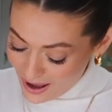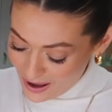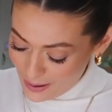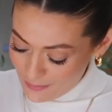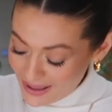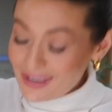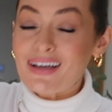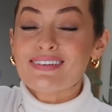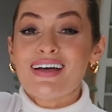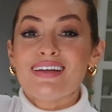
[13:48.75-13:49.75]
Um, and like
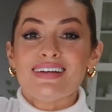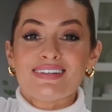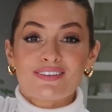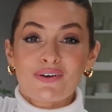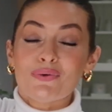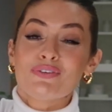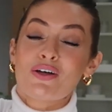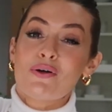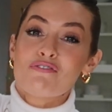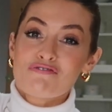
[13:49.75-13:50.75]
I said, it is
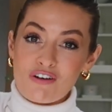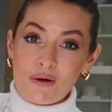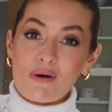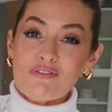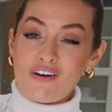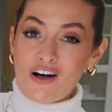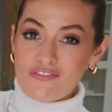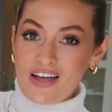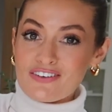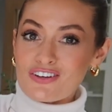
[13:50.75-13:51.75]
also from
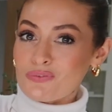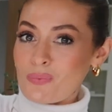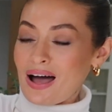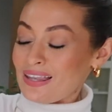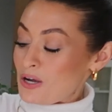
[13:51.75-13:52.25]
Farfetch as well.